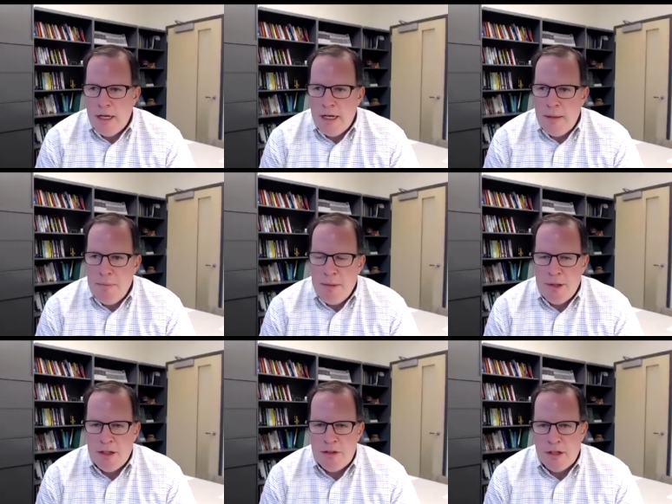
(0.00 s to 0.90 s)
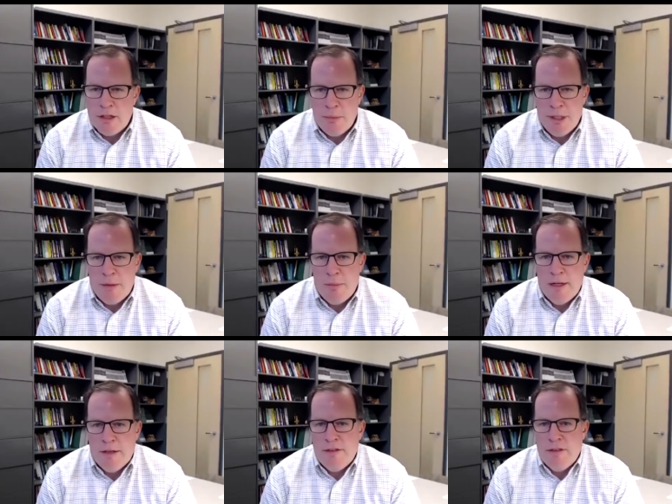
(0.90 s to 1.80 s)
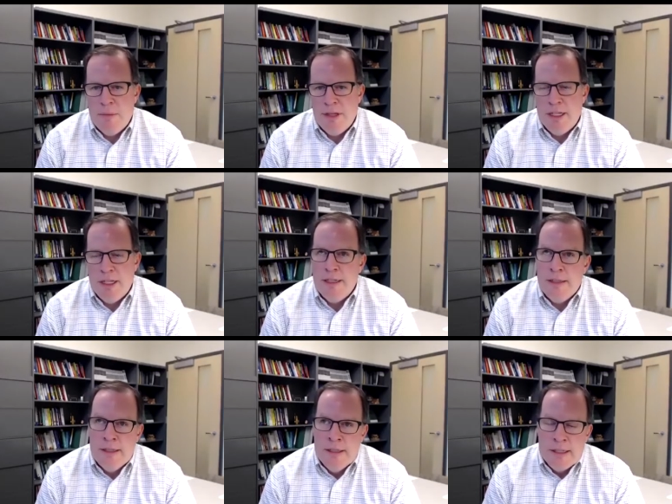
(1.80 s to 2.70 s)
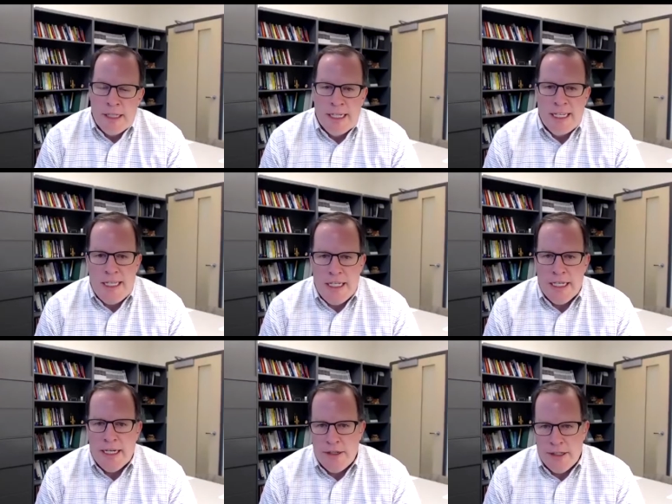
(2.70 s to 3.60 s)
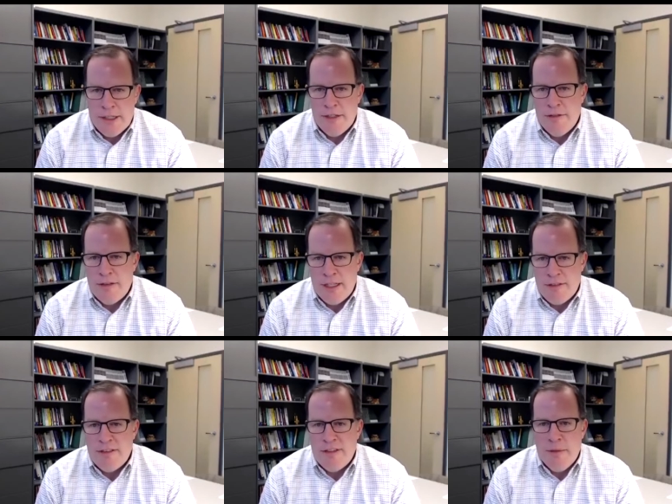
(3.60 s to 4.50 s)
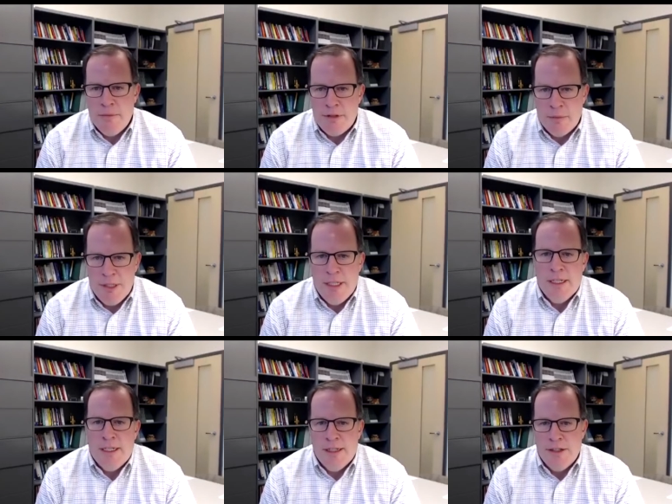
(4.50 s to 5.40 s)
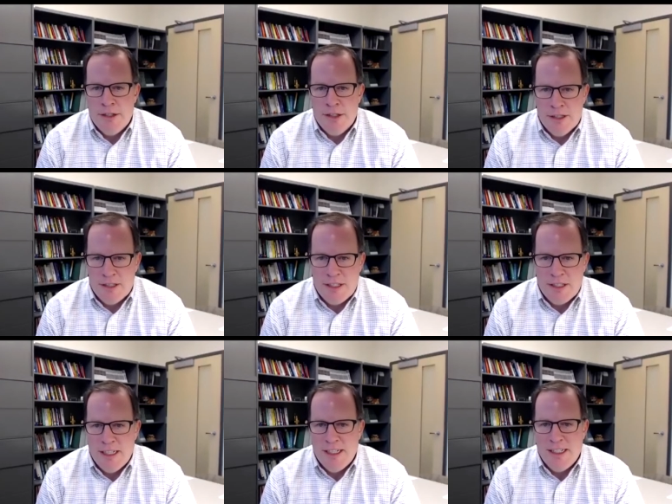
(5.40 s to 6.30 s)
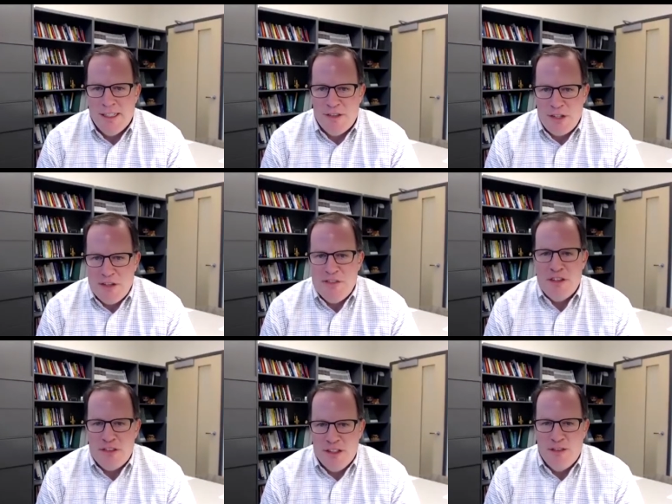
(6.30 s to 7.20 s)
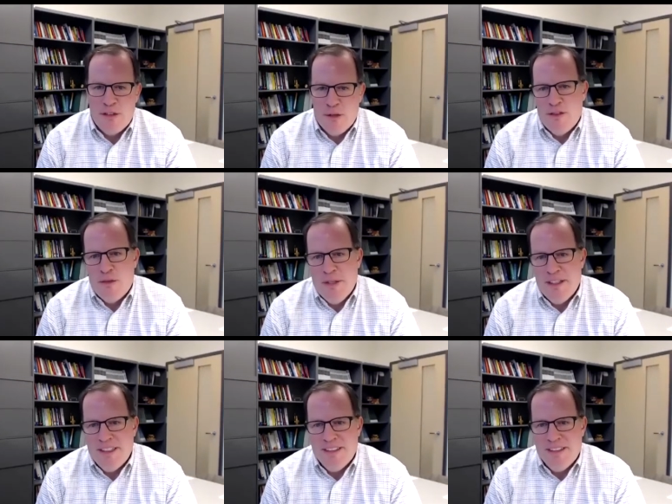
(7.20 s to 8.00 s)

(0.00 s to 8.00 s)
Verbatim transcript: uh, maybe we could talk a bit about some of the kind of key areas that seem to be under uh, transition, so to speak?